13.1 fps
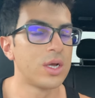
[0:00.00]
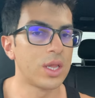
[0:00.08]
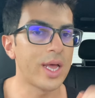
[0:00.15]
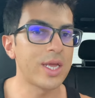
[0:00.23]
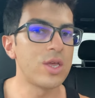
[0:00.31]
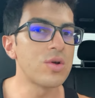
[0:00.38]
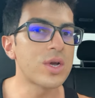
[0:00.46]

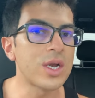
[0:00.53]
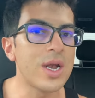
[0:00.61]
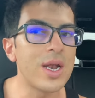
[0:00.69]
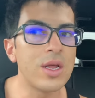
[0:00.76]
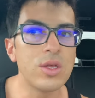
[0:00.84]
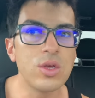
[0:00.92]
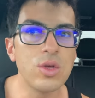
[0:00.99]
Like you can
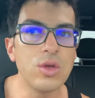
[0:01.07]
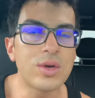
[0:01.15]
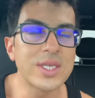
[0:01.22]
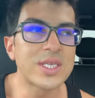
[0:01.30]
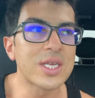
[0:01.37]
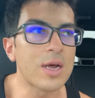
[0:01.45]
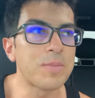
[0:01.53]
you
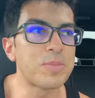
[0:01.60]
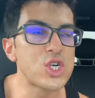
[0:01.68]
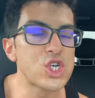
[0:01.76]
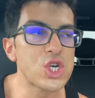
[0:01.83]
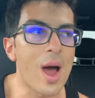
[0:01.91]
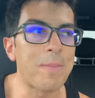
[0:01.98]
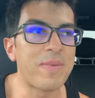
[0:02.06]
can set up a
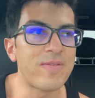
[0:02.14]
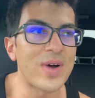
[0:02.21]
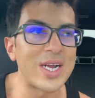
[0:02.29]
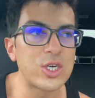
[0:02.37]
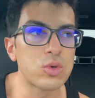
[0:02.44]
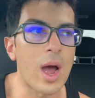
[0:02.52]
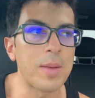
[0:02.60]

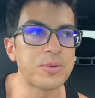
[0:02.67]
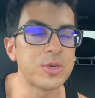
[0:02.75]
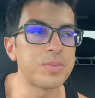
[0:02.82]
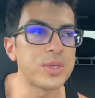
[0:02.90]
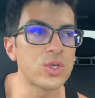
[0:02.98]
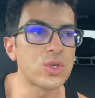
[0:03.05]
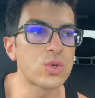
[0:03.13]
Shopify
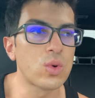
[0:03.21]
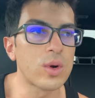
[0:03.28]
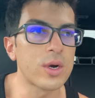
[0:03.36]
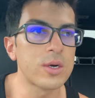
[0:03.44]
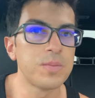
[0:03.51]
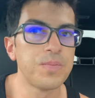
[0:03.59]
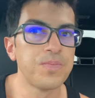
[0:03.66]
dropshipping store